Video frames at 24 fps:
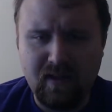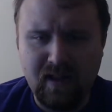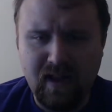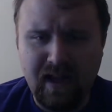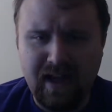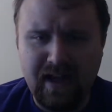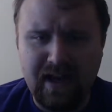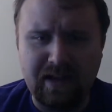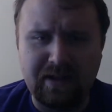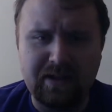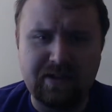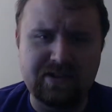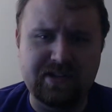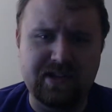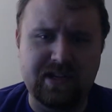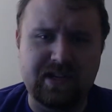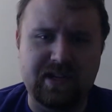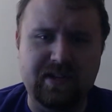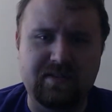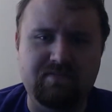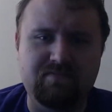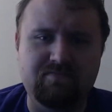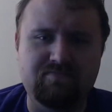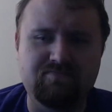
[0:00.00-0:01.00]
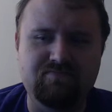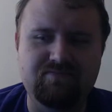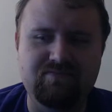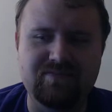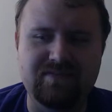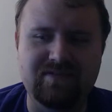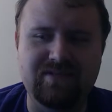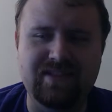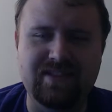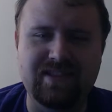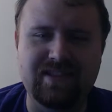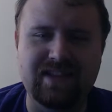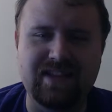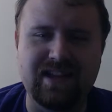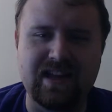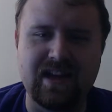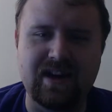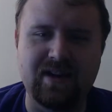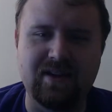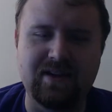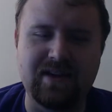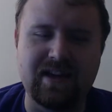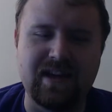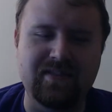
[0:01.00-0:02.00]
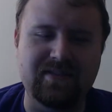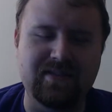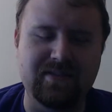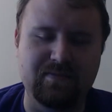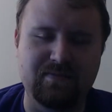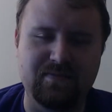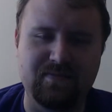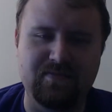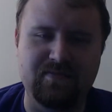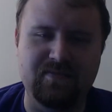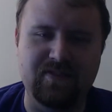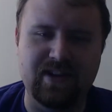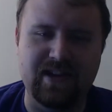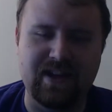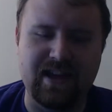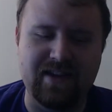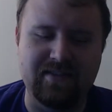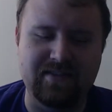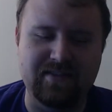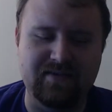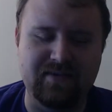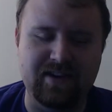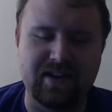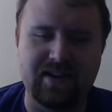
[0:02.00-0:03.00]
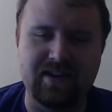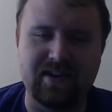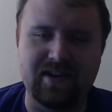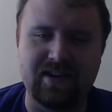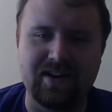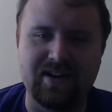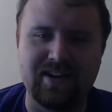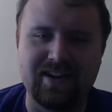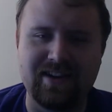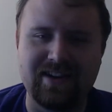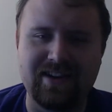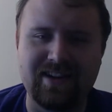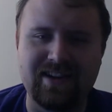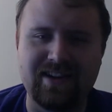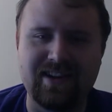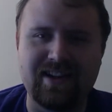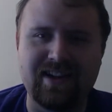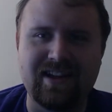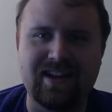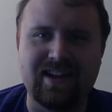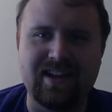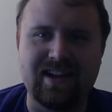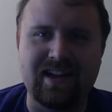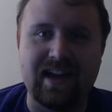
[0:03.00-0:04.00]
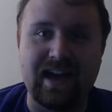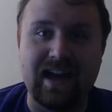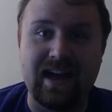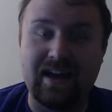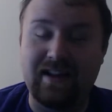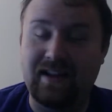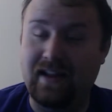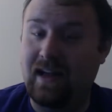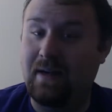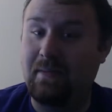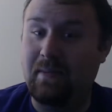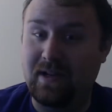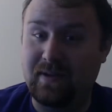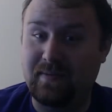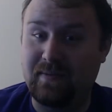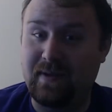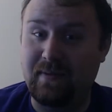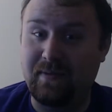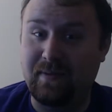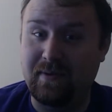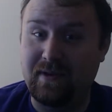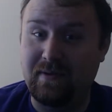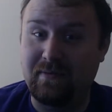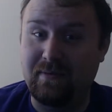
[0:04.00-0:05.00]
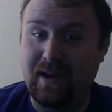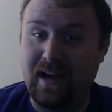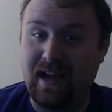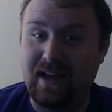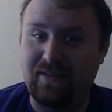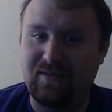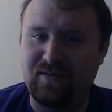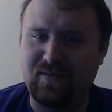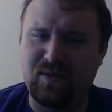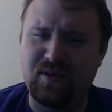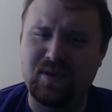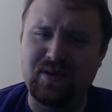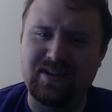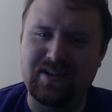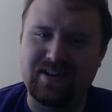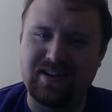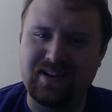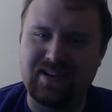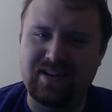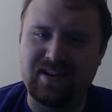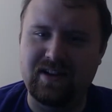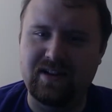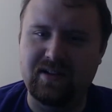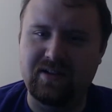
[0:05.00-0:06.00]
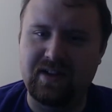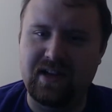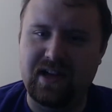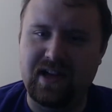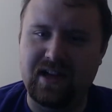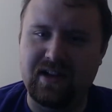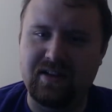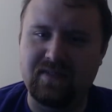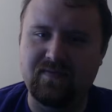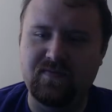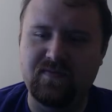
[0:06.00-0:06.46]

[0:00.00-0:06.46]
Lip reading: I don't usually, you have to figure out how much people you're buying for. You're gonna need a lot.